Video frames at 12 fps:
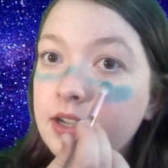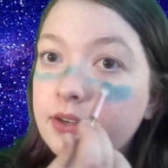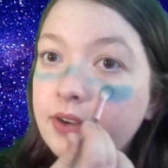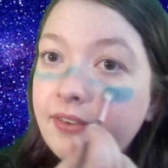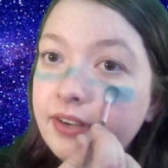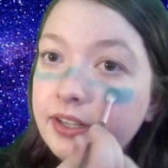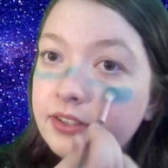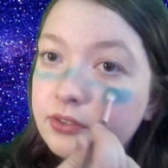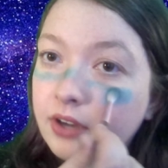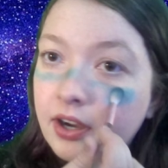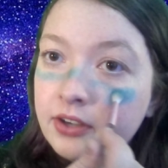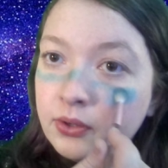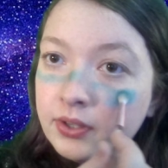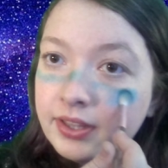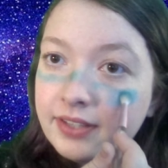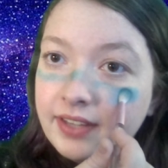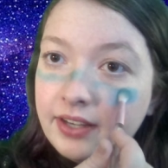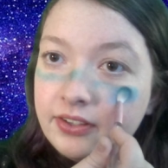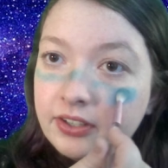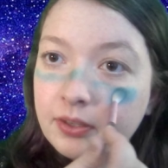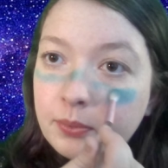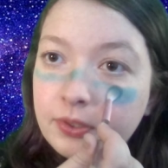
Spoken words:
Gravity is drawn toward the center,